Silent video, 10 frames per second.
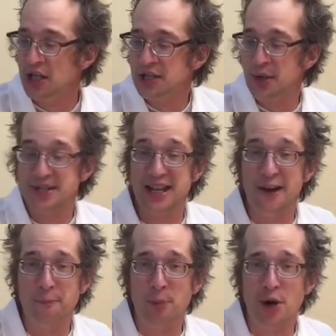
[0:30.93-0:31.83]
So instead
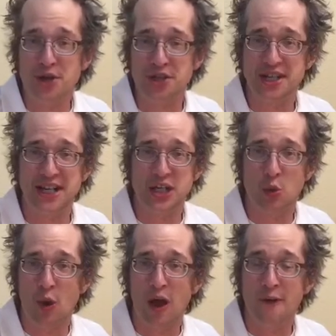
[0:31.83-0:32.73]
of purchasing a
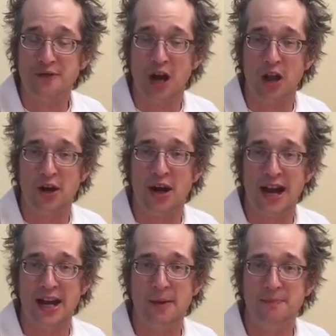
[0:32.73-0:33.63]
$12
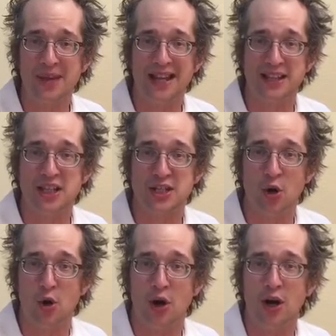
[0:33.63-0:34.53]
item at the
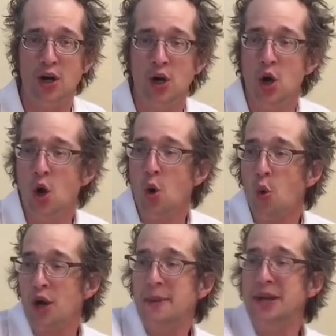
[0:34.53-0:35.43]
store,
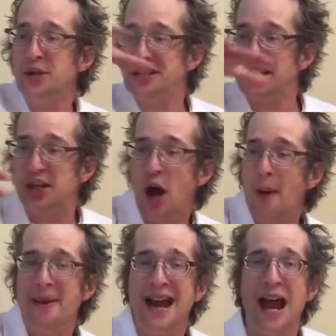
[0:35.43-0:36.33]
we're going to be using
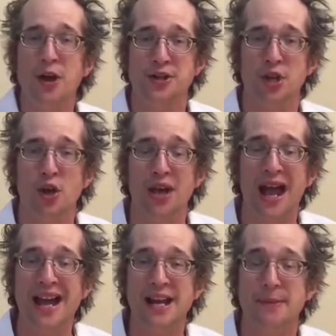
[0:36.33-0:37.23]
common household
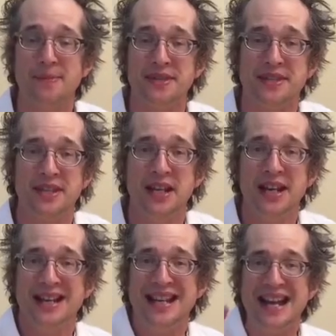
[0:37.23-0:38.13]
items
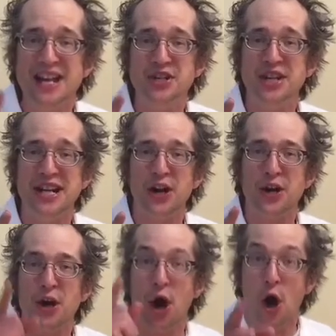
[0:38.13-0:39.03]
to engineer
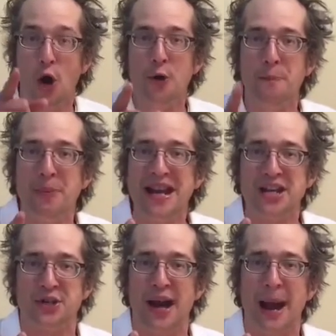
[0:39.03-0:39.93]
your own bee
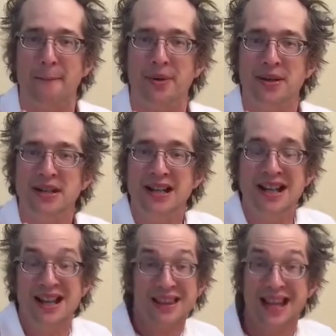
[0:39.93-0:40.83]
trap.
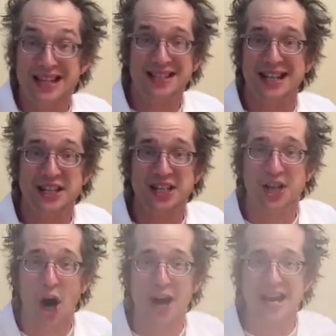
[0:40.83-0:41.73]
Let's get
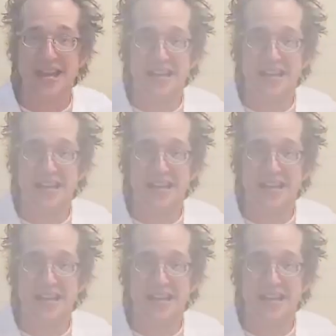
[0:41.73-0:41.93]
started.